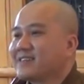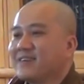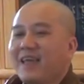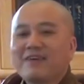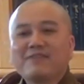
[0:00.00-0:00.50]

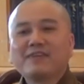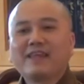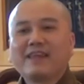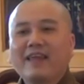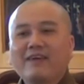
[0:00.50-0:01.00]
So
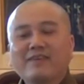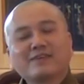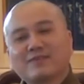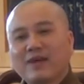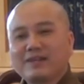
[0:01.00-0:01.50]
heaven and hell
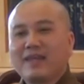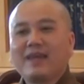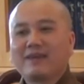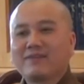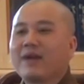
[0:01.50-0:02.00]
is right
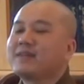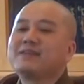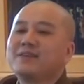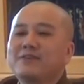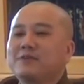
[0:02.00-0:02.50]
there, right
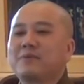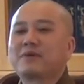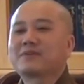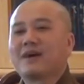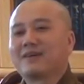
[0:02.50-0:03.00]
in your
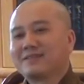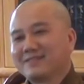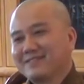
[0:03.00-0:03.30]
report card.